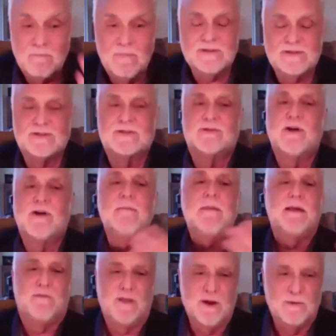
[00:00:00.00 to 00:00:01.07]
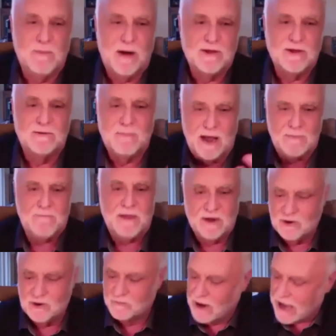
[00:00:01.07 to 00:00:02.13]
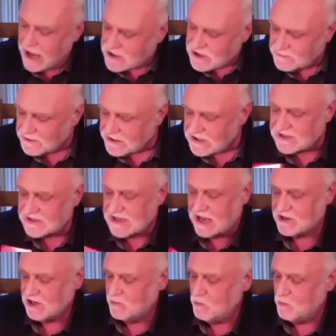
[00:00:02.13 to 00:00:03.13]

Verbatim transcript: screaming for your mother might be a good reaction, but this is actually